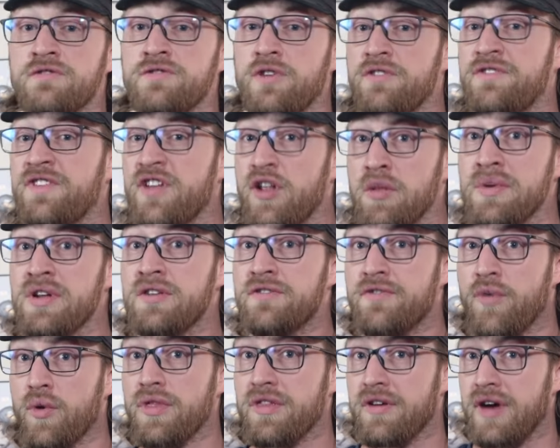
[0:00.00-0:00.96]
Fulfillment
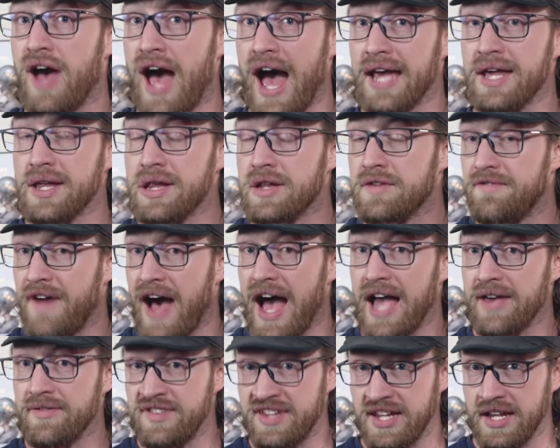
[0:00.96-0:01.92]
for the highest
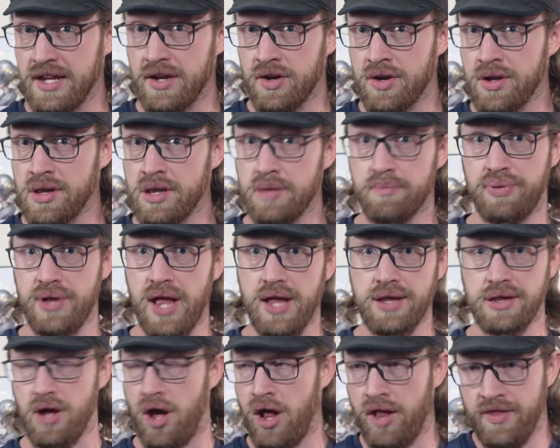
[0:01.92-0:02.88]
five tiers,
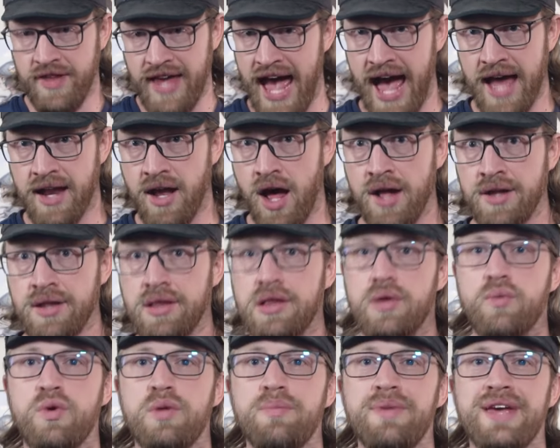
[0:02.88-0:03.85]
plus all the add-ons,
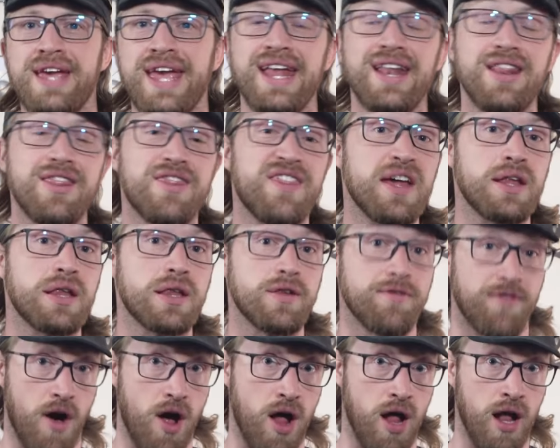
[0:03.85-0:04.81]
will begin this
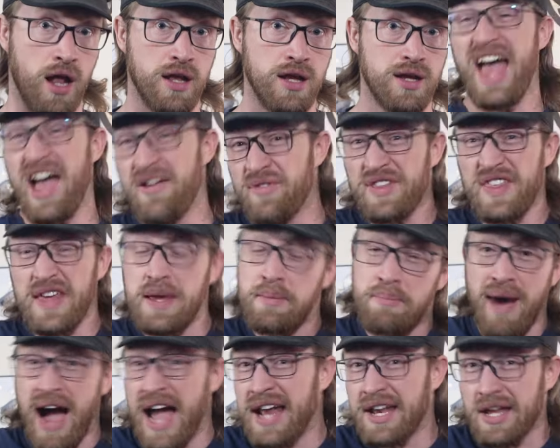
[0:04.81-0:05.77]
fall. Everything
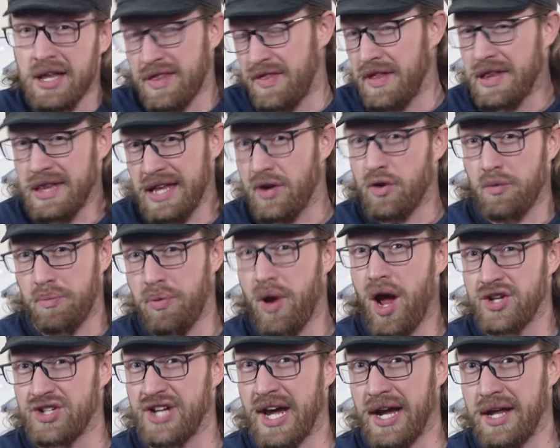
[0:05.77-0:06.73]
minus the Secret
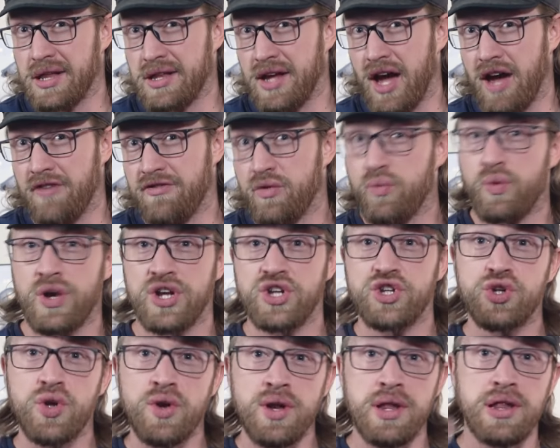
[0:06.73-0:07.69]
Project stuff, which
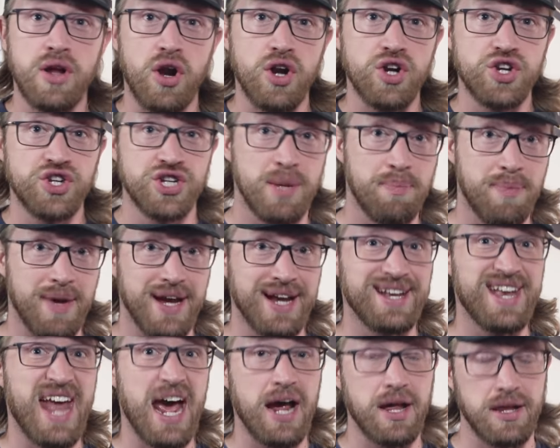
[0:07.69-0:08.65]
should start
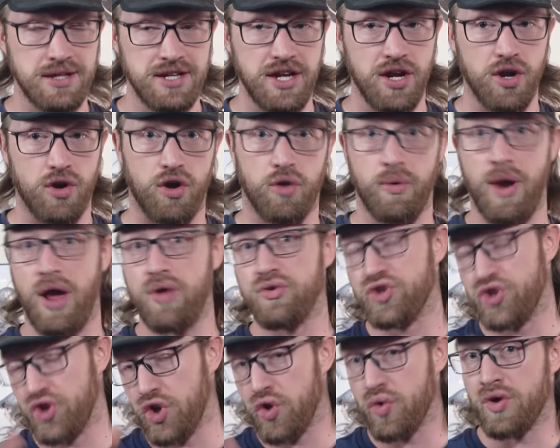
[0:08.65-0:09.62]
shipping next year around
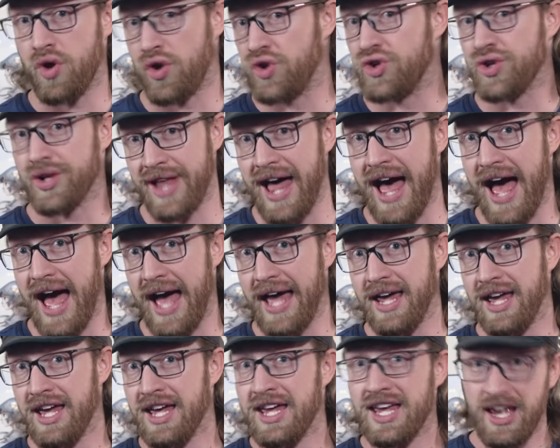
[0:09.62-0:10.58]
June or July.
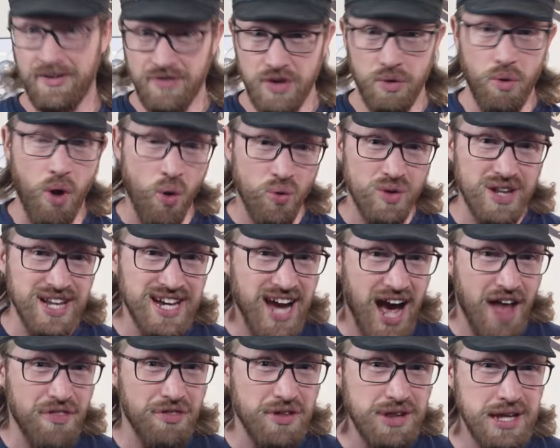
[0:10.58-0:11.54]
If you only
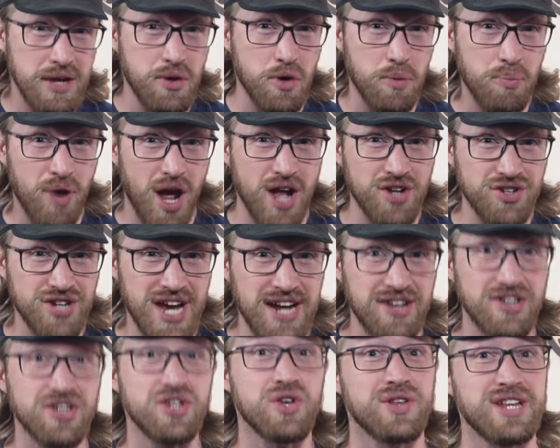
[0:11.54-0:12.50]
got the Secret
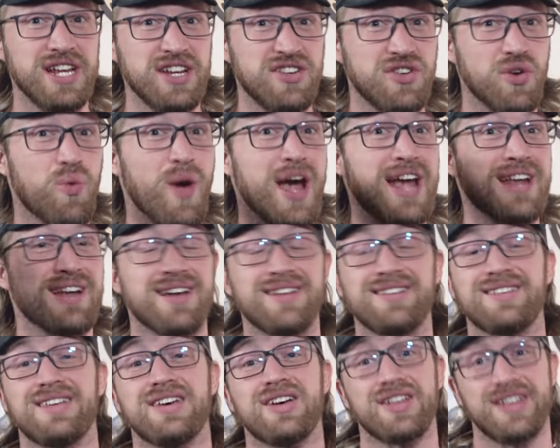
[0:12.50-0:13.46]
Project, you'll need to wait
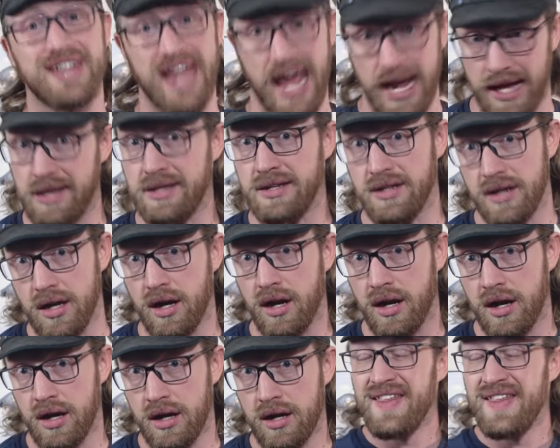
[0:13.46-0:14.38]
until next year.